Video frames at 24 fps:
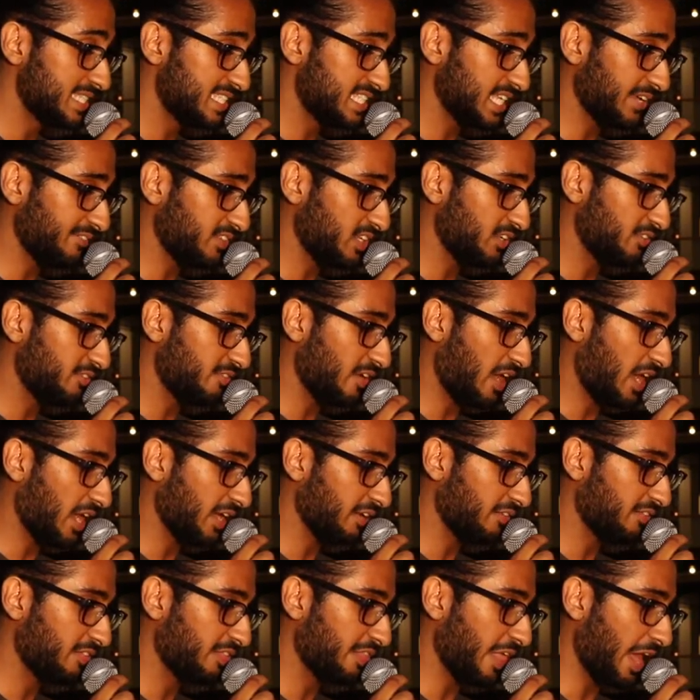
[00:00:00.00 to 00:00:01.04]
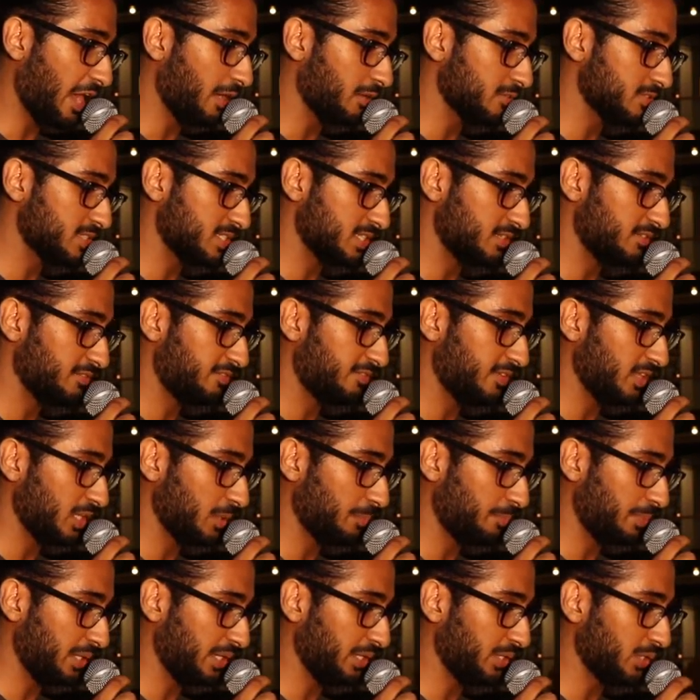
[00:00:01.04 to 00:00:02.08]
75,000
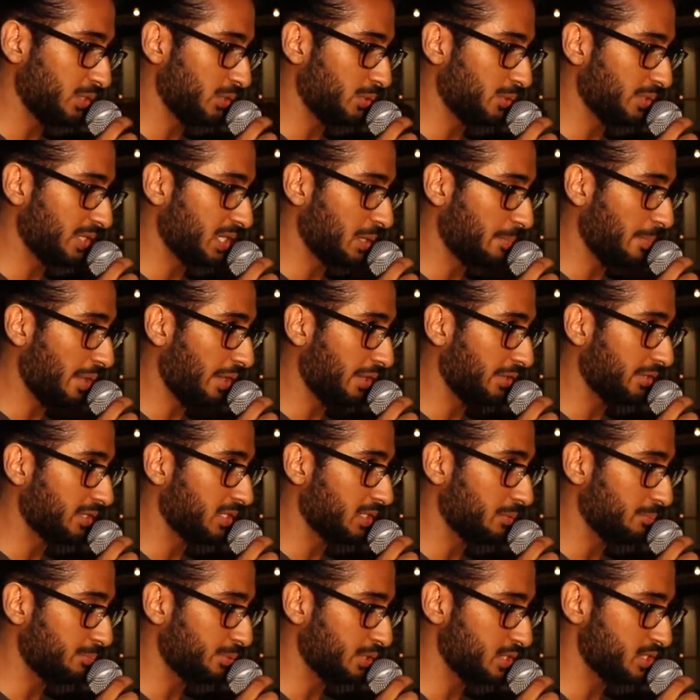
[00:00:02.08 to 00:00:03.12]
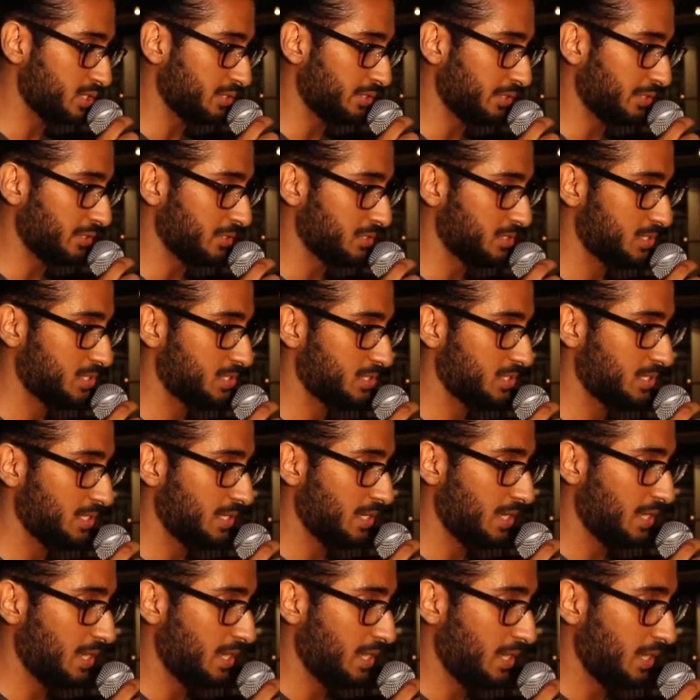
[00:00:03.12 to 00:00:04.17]
Filipino and American prisoners.
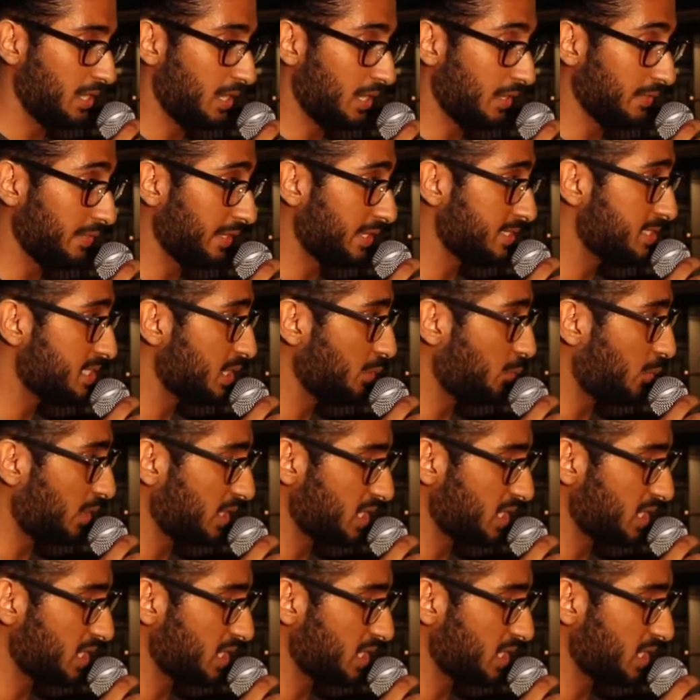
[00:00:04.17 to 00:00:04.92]
Unless they